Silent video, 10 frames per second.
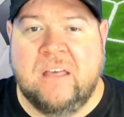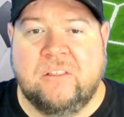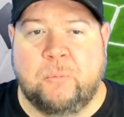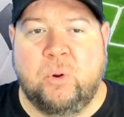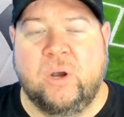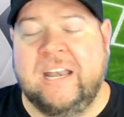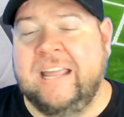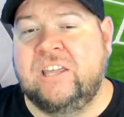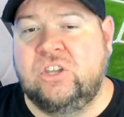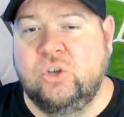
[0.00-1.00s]
They're putting a
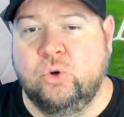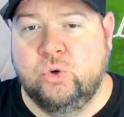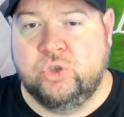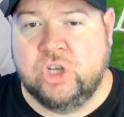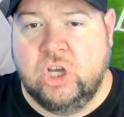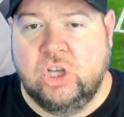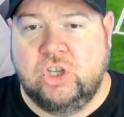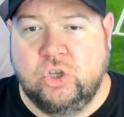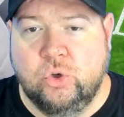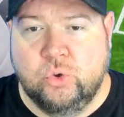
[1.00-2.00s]
huge,
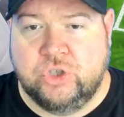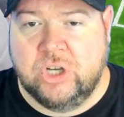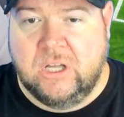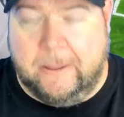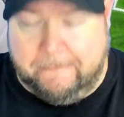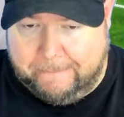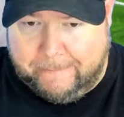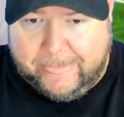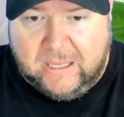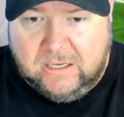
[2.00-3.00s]
huge
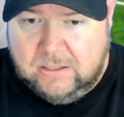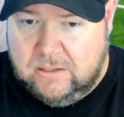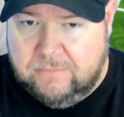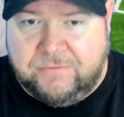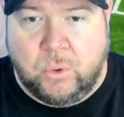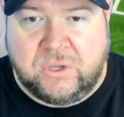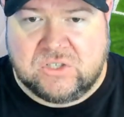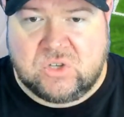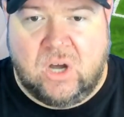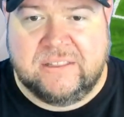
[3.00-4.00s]

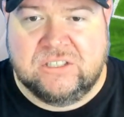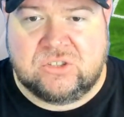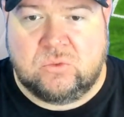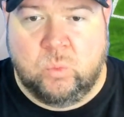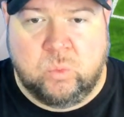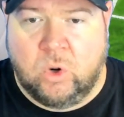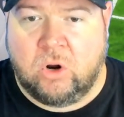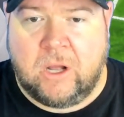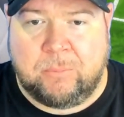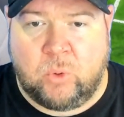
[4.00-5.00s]
focus on these
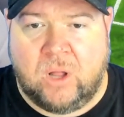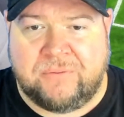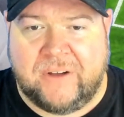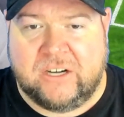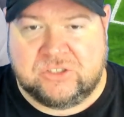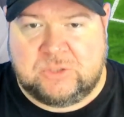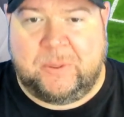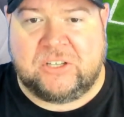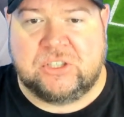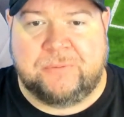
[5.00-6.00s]
World Cup qualifiers,
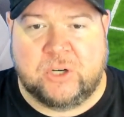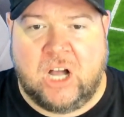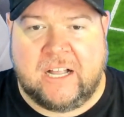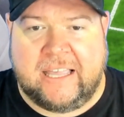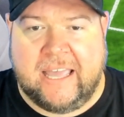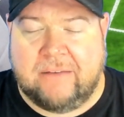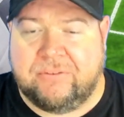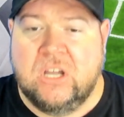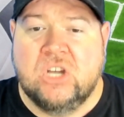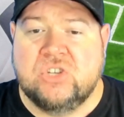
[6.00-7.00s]
especially for CONCACAF.
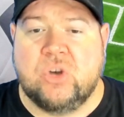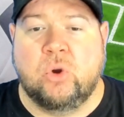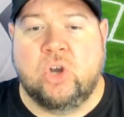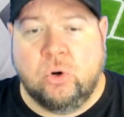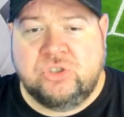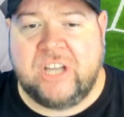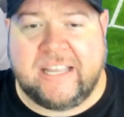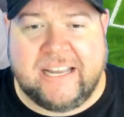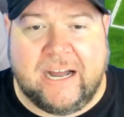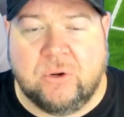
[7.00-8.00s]
So go
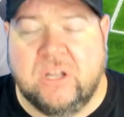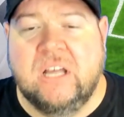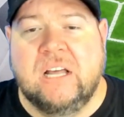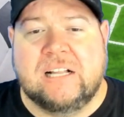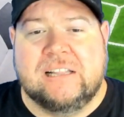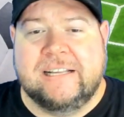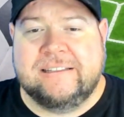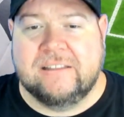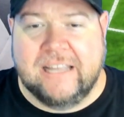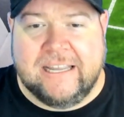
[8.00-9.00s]
check it out click
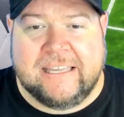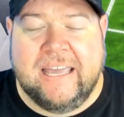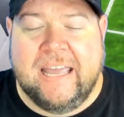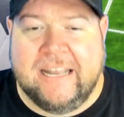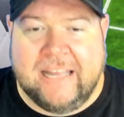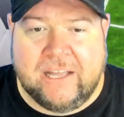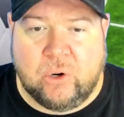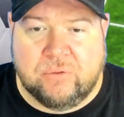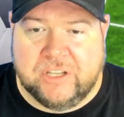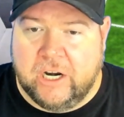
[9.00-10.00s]
the link and head
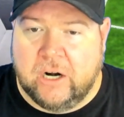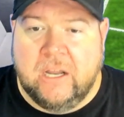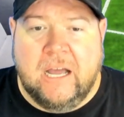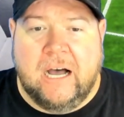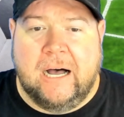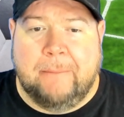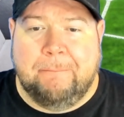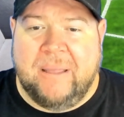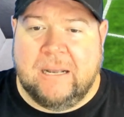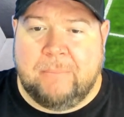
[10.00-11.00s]
over there. Uh,
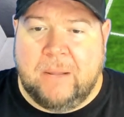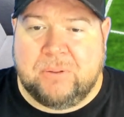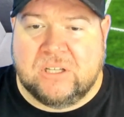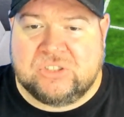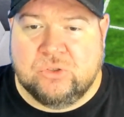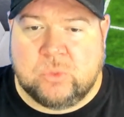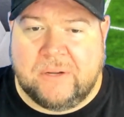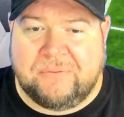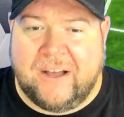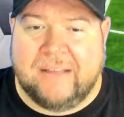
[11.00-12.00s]
Panama plus
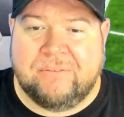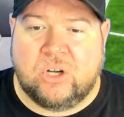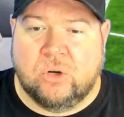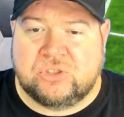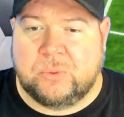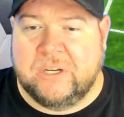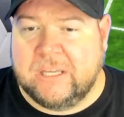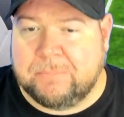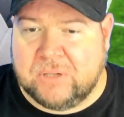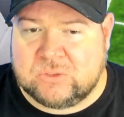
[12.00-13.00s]
225, Costa
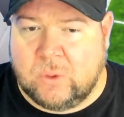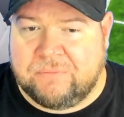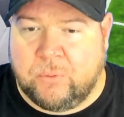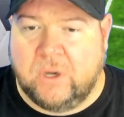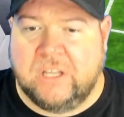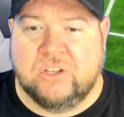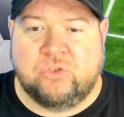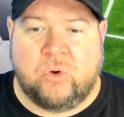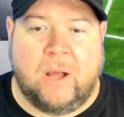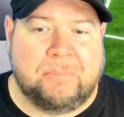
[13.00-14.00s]
Rica plus 140, and the
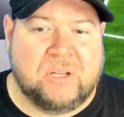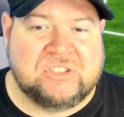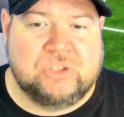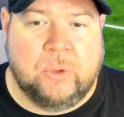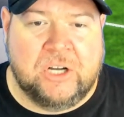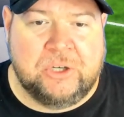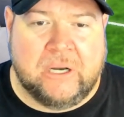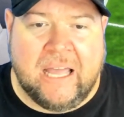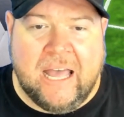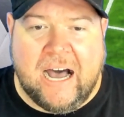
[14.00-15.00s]
draw at plus
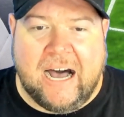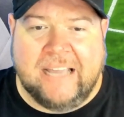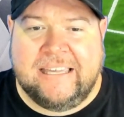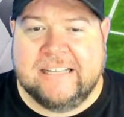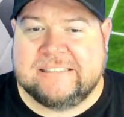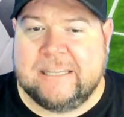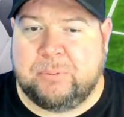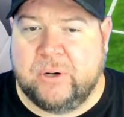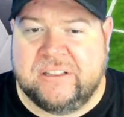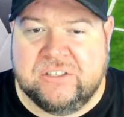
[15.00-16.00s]
200. I can't
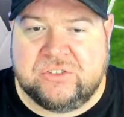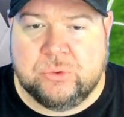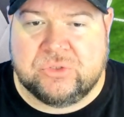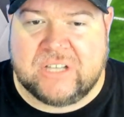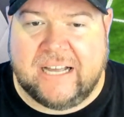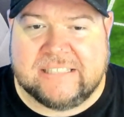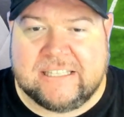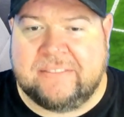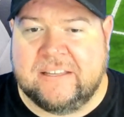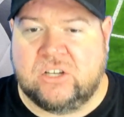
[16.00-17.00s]
separate these two sides.
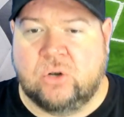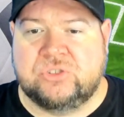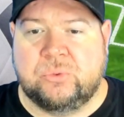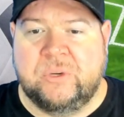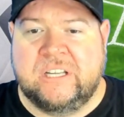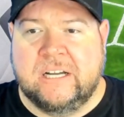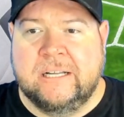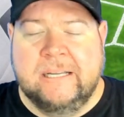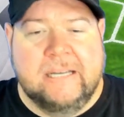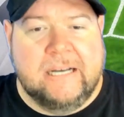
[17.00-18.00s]
I think Costa
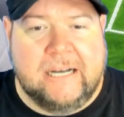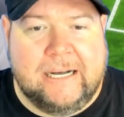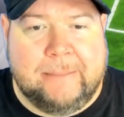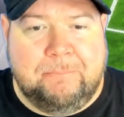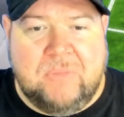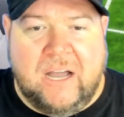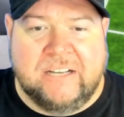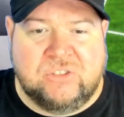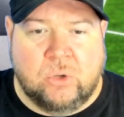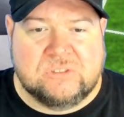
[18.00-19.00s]
Rica, uh, I
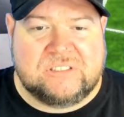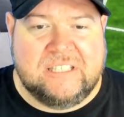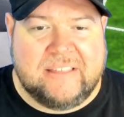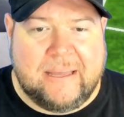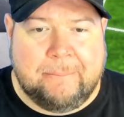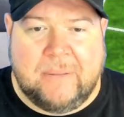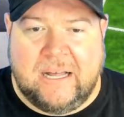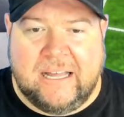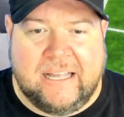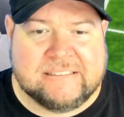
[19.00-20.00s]
don't see them
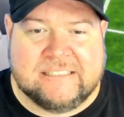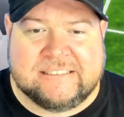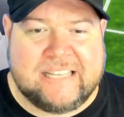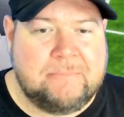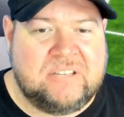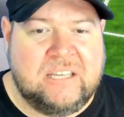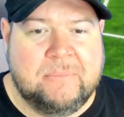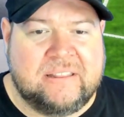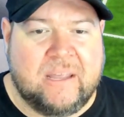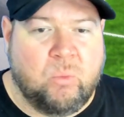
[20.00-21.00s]
uh, as the same team
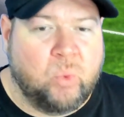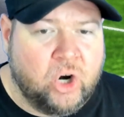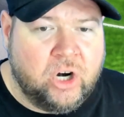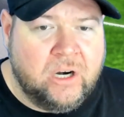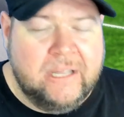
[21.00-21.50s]
that they were.